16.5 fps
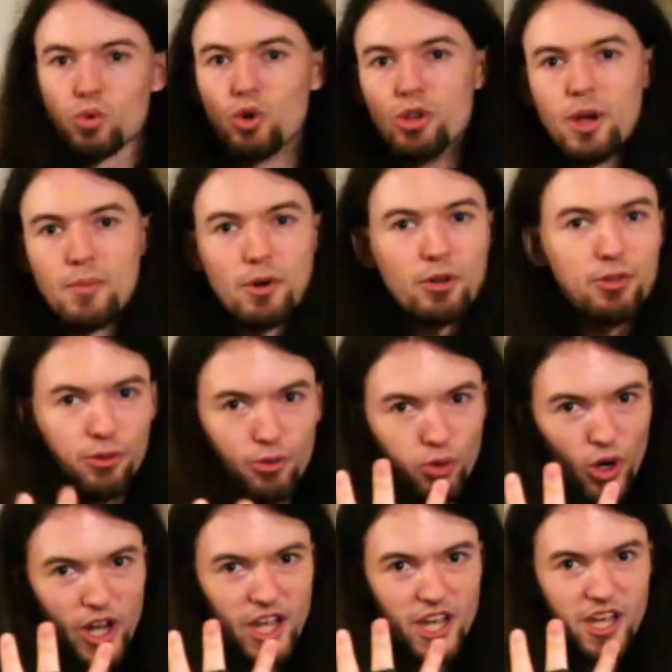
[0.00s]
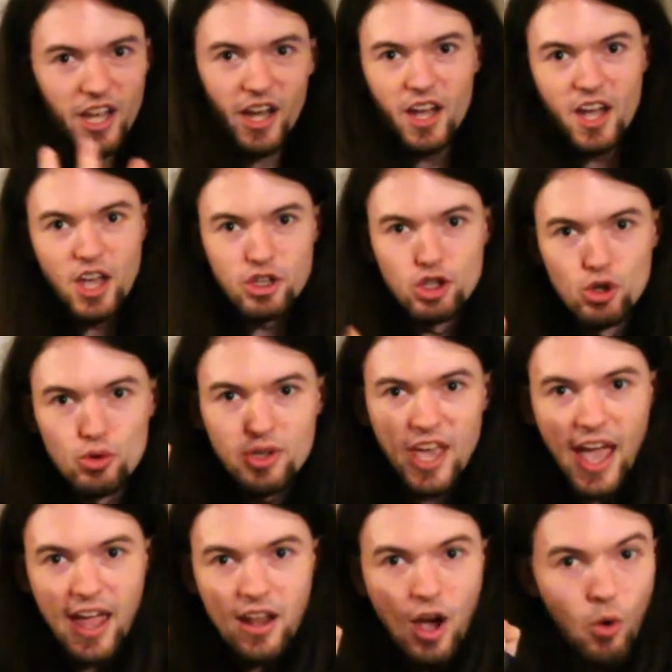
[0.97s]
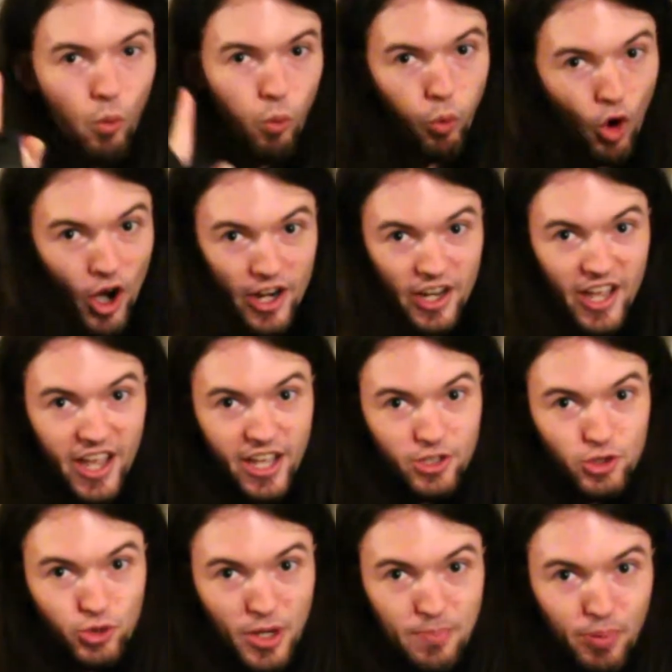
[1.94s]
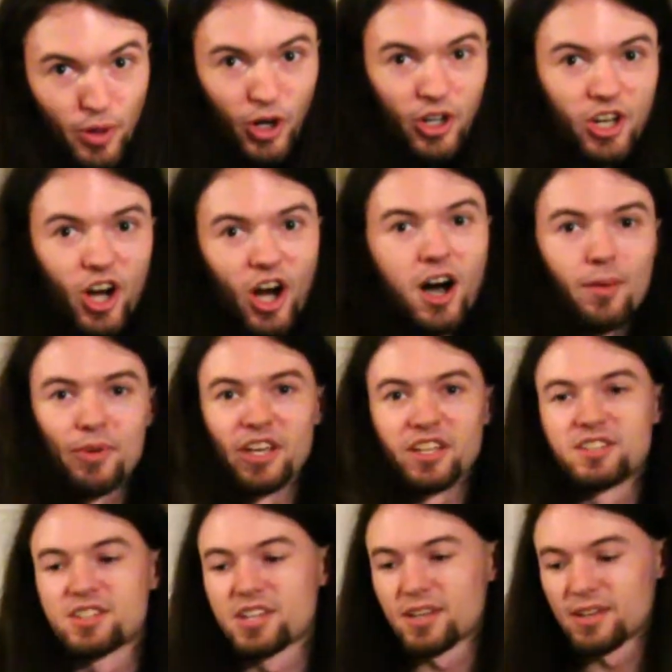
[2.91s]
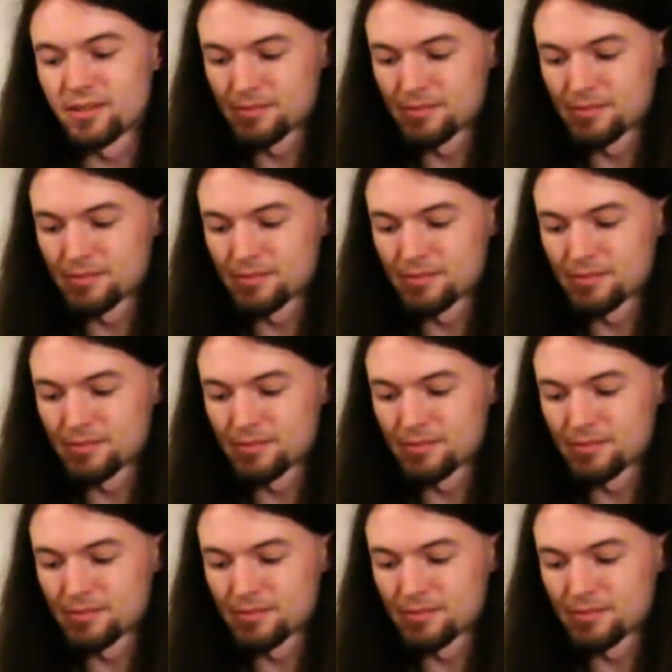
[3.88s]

Rule number three, you get 1 entry per comment.